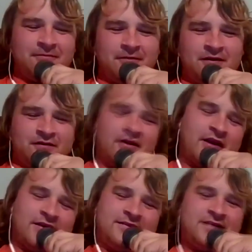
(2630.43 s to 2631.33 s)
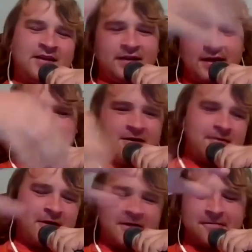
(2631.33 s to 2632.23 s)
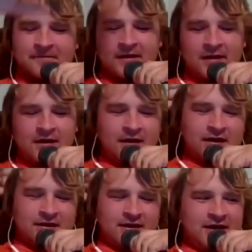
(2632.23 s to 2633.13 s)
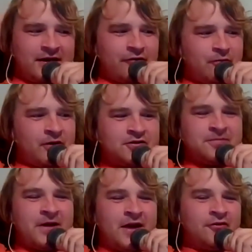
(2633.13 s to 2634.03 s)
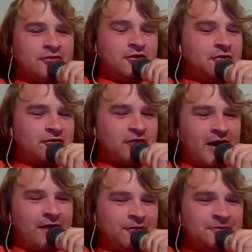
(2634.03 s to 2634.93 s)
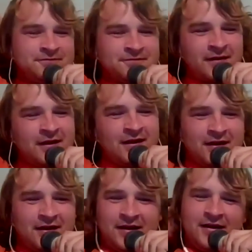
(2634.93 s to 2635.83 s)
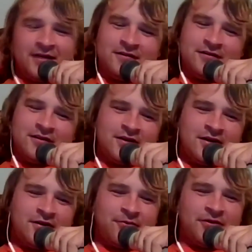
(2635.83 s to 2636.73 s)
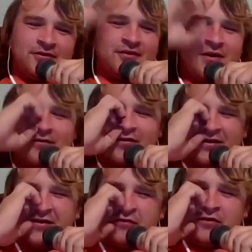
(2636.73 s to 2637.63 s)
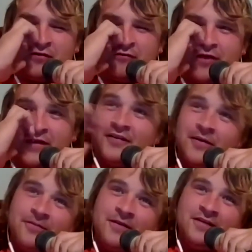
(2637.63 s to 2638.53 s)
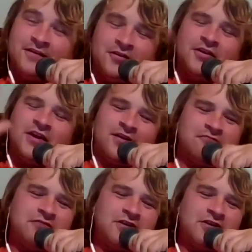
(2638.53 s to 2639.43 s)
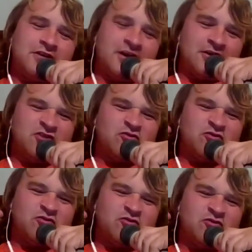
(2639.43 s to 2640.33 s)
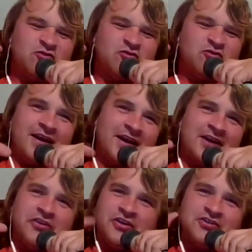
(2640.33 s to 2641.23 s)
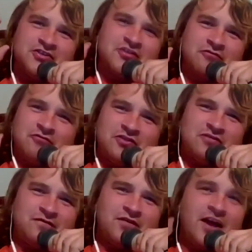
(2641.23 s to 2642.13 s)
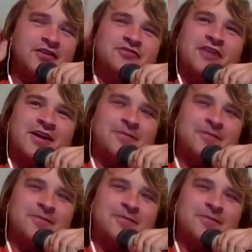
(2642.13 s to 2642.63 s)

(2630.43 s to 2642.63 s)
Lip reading: is like a city lot, right? And they have a bunch of piles of loose gravel, and we discovered that you can race up these. You can get a good running start at it, and you can just fly straight up these